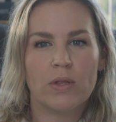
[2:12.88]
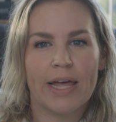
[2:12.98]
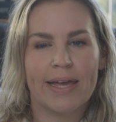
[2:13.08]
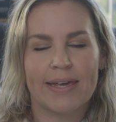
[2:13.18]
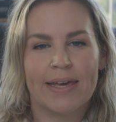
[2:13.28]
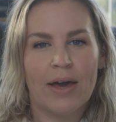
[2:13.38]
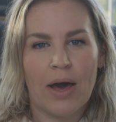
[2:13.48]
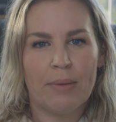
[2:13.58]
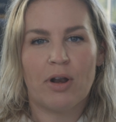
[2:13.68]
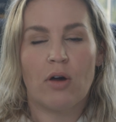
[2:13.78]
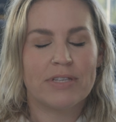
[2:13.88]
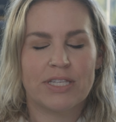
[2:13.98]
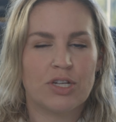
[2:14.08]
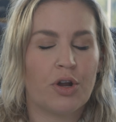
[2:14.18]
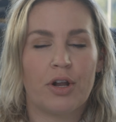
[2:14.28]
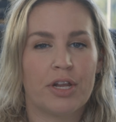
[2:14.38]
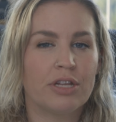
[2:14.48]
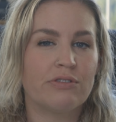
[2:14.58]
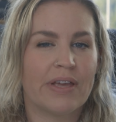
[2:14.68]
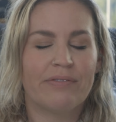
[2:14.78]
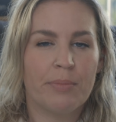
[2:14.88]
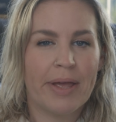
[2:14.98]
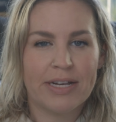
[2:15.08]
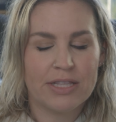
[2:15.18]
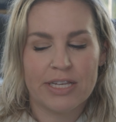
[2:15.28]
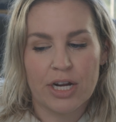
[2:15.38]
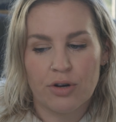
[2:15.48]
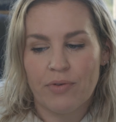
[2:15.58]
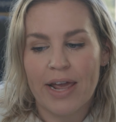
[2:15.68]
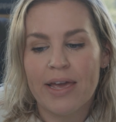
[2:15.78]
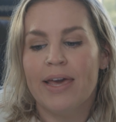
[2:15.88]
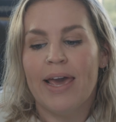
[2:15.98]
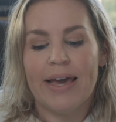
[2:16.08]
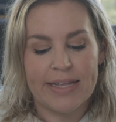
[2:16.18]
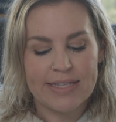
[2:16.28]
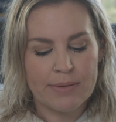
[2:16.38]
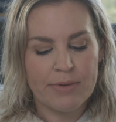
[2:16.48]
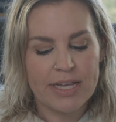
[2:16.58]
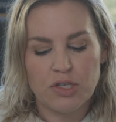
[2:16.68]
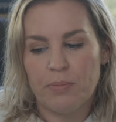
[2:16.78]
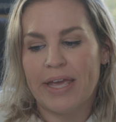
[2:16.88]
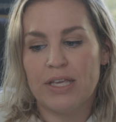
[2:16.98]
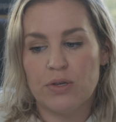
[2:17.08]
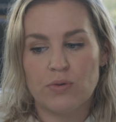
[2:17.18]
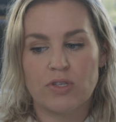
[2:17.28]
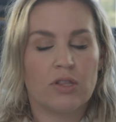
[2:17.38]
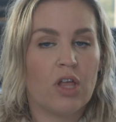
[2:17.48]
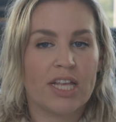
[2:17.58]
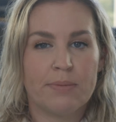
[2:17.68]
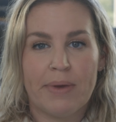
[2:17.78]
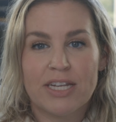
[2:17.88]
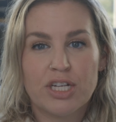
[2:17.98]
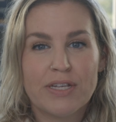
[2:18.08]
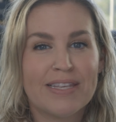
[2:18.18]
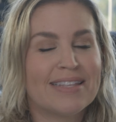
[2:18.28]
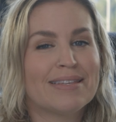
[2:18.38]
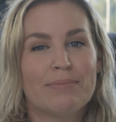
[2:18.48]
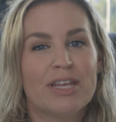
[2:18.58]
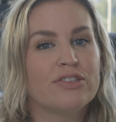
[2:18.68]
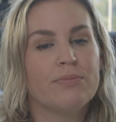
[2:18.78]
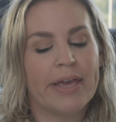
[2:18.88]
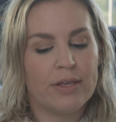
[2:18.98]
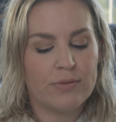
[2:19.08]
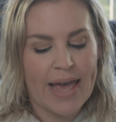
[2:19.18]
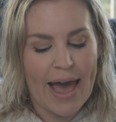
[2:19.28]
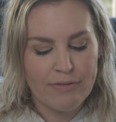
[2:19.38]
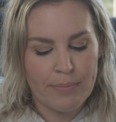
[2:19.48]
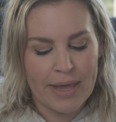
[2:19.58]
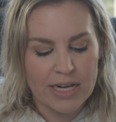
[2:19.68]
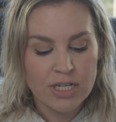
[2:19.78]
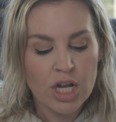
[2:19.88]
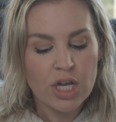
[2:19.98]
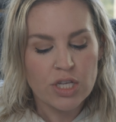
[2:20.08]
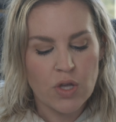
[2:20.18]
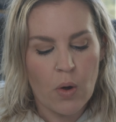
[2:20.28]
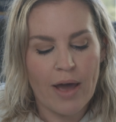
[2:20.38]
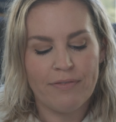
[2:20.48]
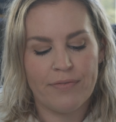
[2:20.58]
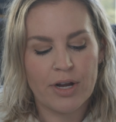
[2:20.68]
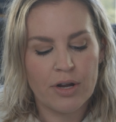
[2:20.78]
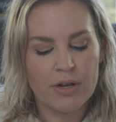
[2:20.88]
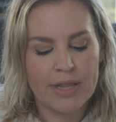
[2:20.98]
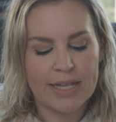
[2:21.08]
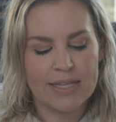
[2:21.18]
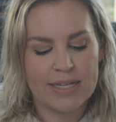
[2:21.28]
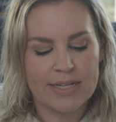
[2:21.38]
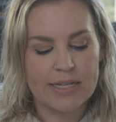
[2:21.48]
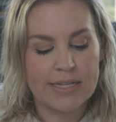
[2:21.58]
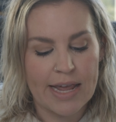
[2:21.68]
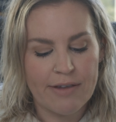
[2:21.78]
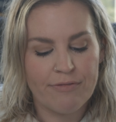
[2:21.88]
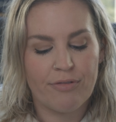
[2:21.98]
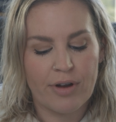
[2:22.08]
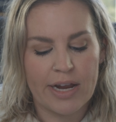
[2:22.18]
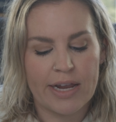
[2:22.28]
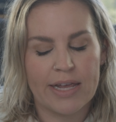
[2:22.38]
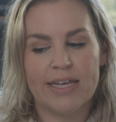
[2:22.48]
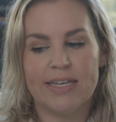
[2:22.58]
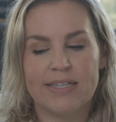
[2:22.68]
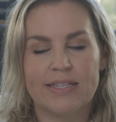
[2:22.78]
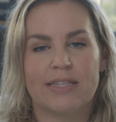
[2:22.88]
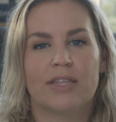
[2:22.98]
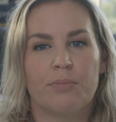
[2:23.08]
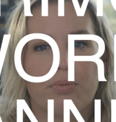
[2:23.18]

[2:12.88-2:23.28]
like, I mean, obviously you're not going to use every page of the year, right? And then some days you might use lots of pages and some days you might use half a page. So I figured that the day-free is the